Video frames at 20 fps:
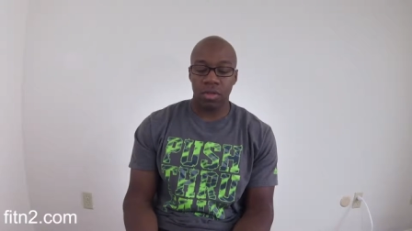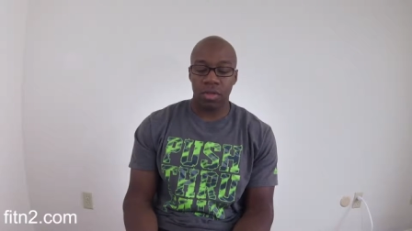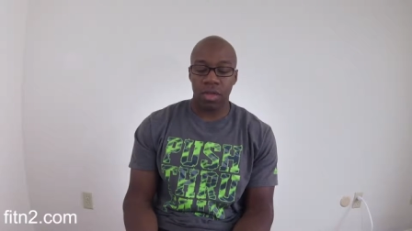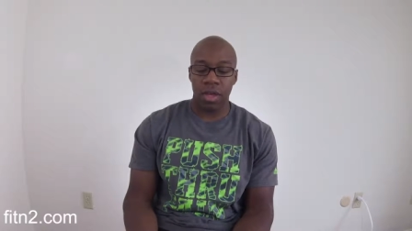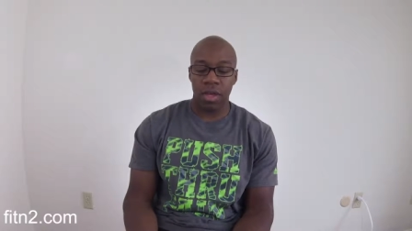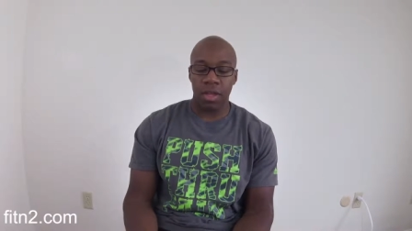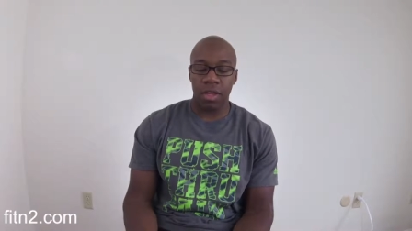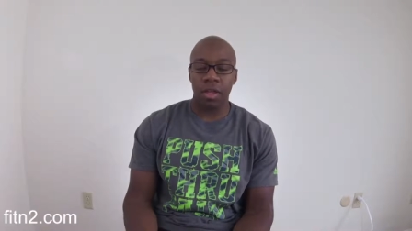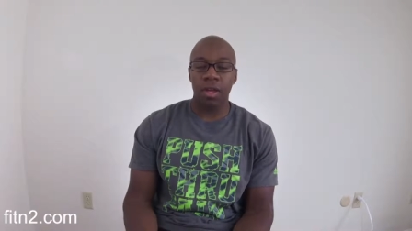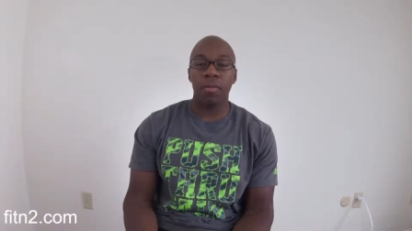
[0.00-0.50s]

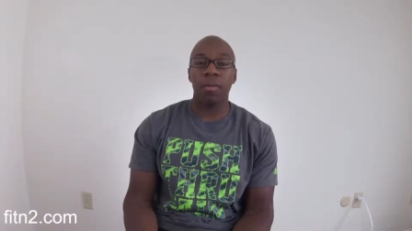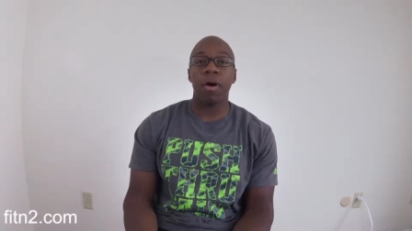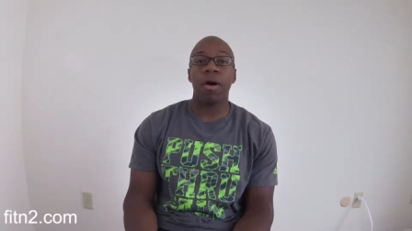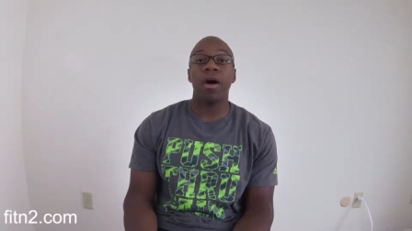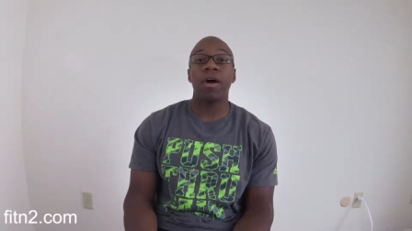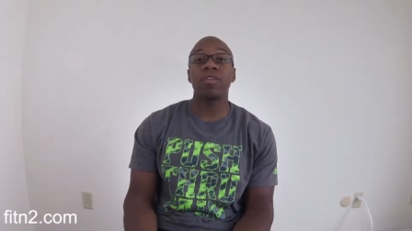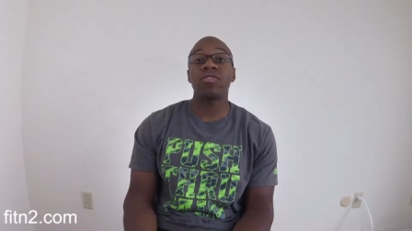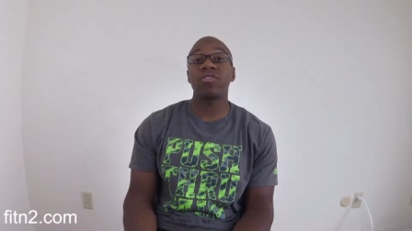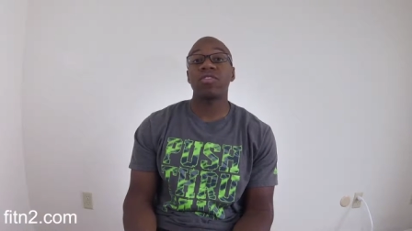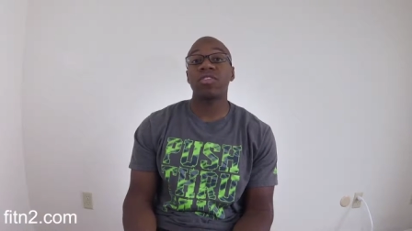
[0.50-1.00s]
taking in about
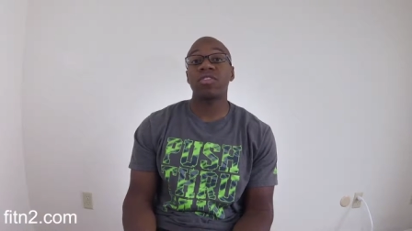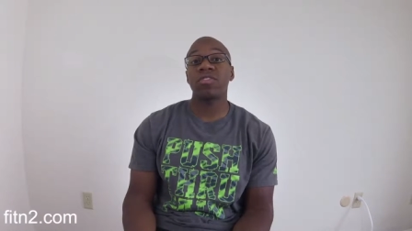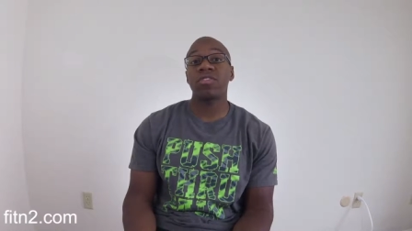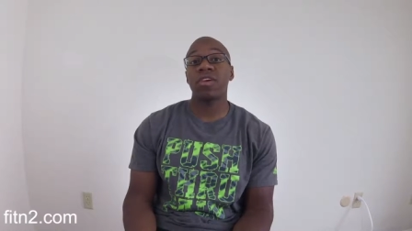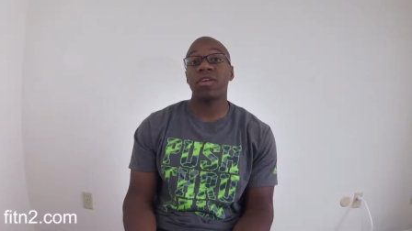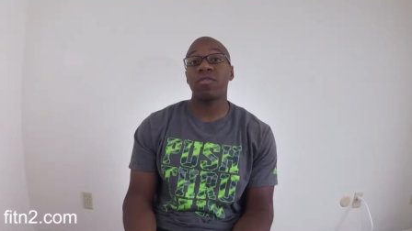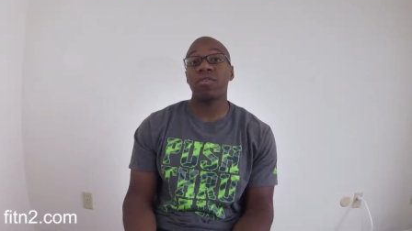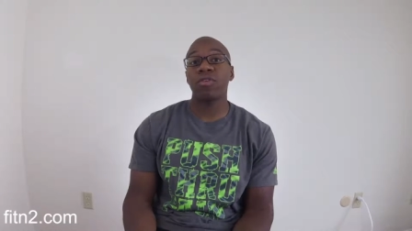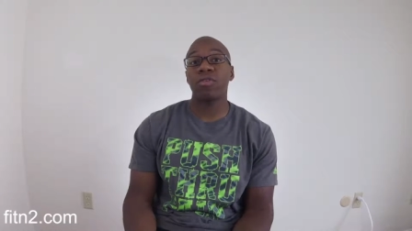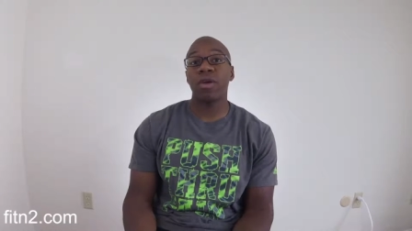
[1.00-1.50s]

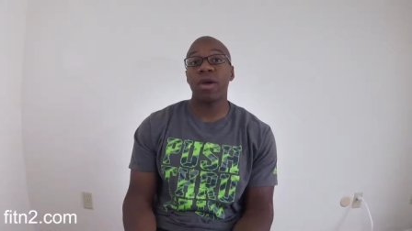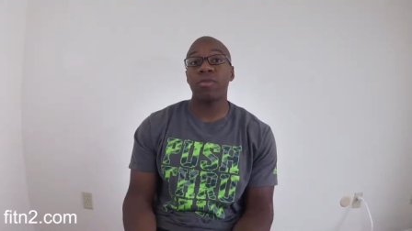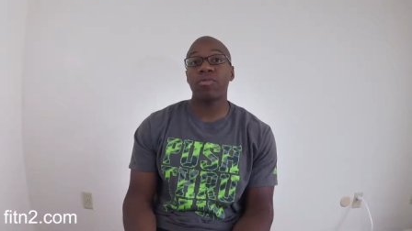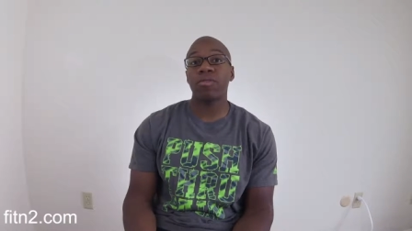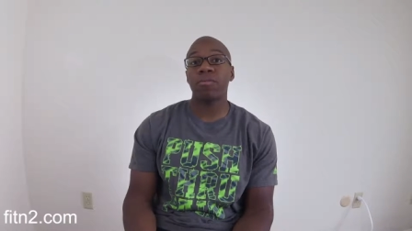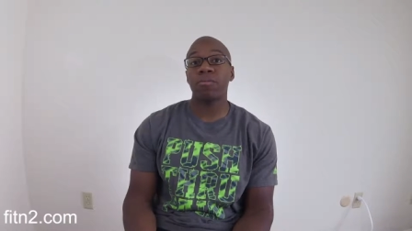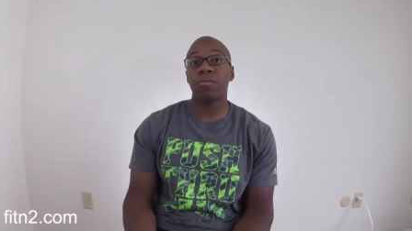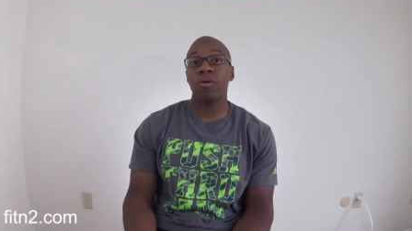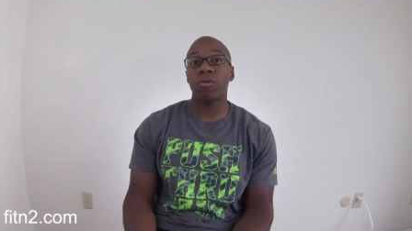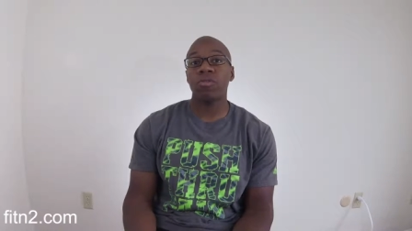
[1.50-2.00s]
167
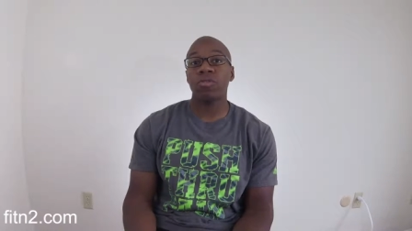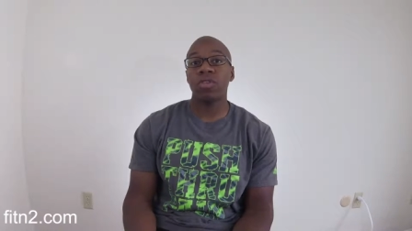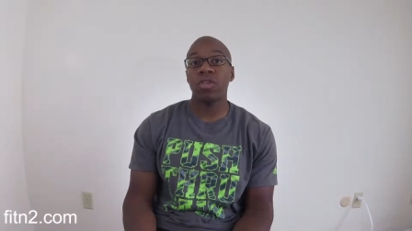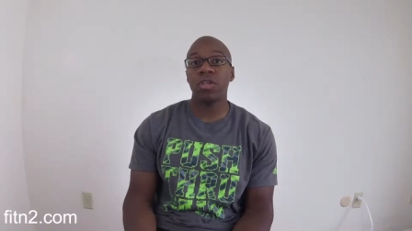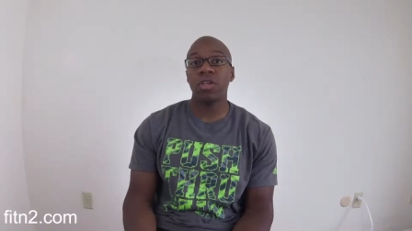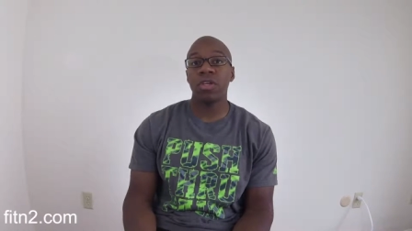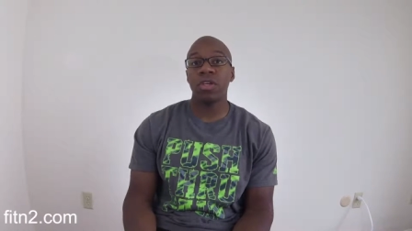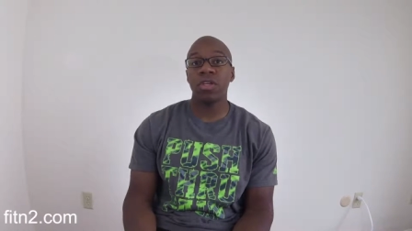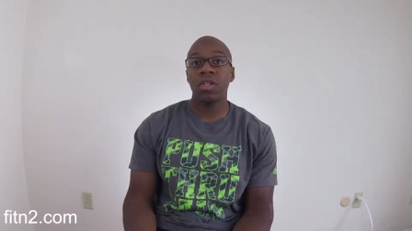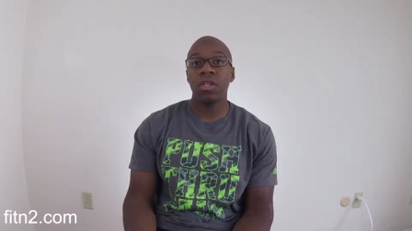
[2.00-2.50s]
grams of
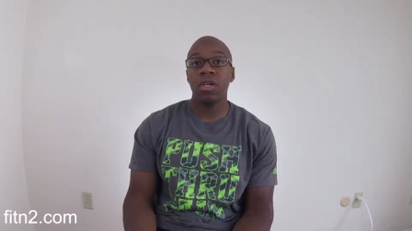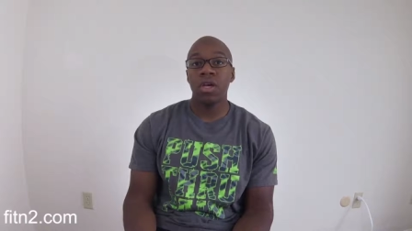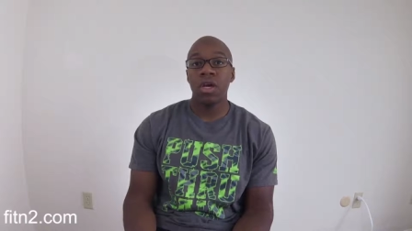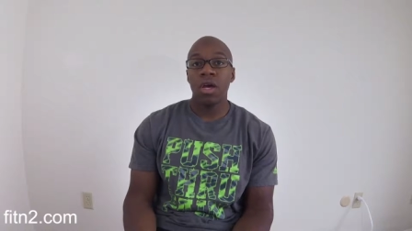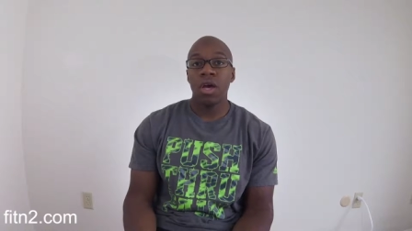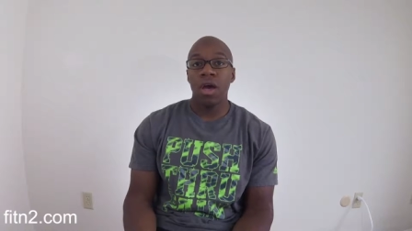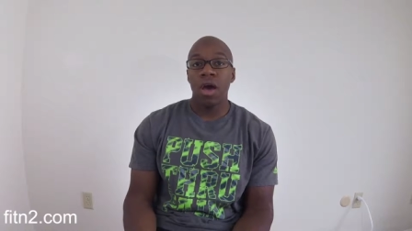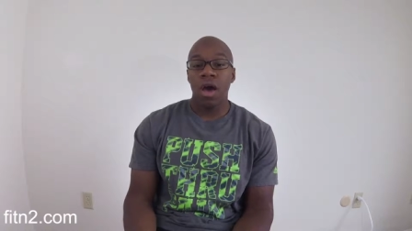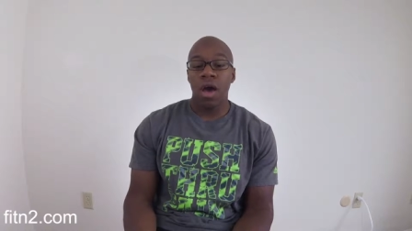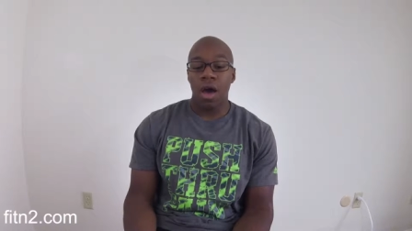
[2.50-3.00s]
protein
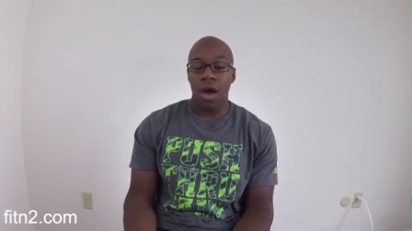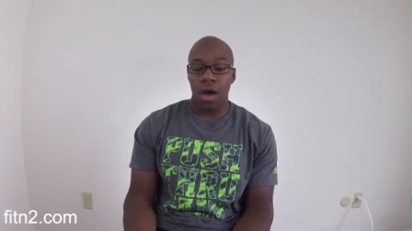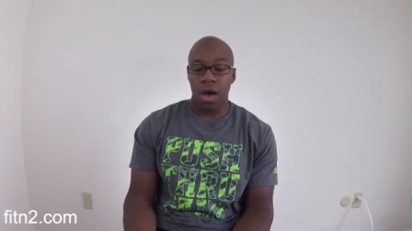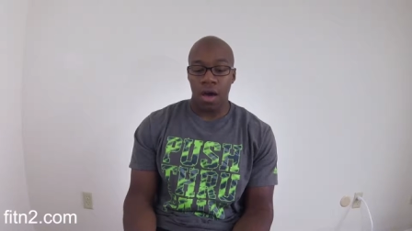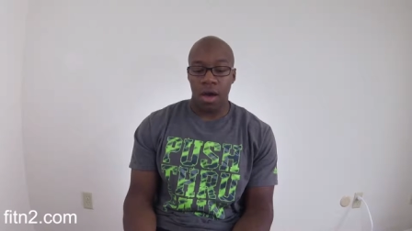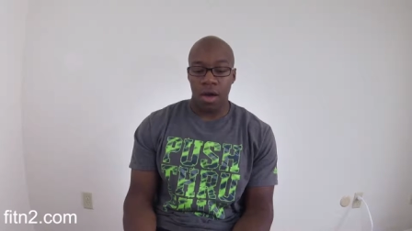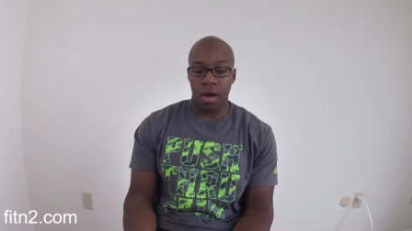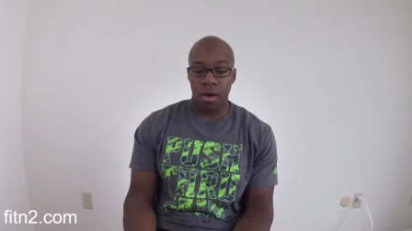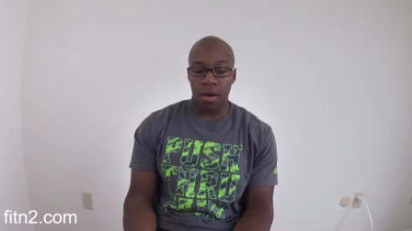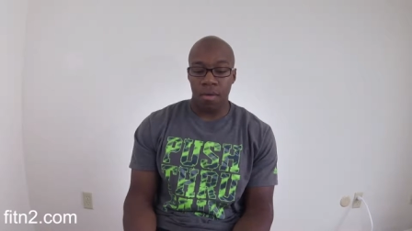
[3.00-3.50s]

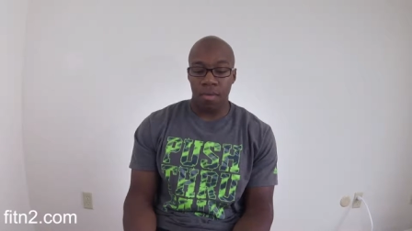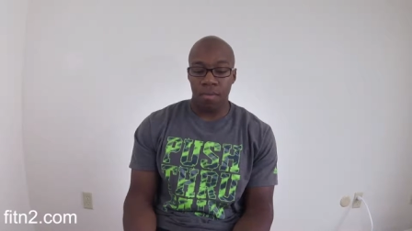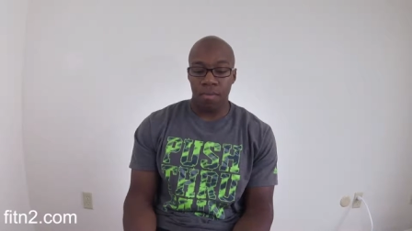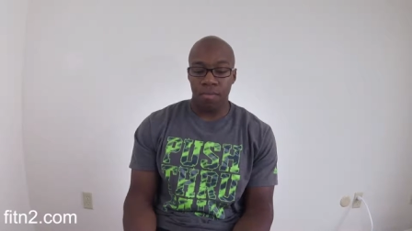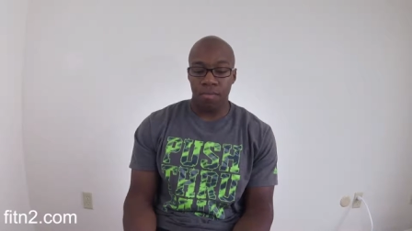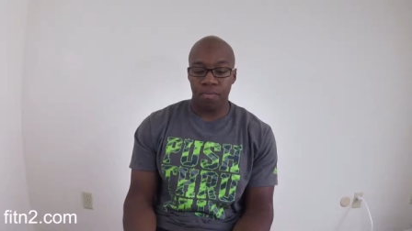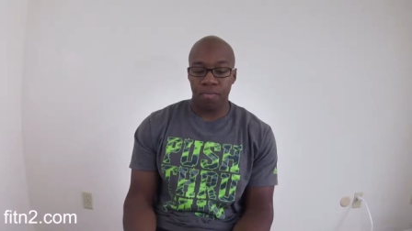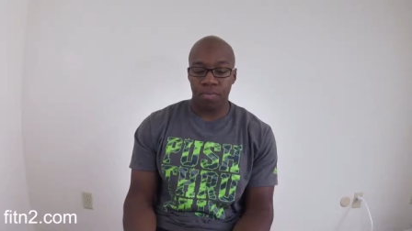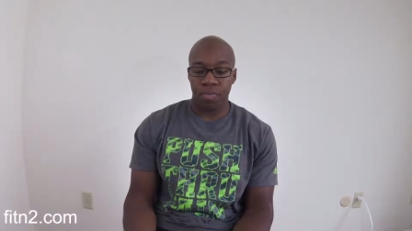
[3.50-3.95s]
um,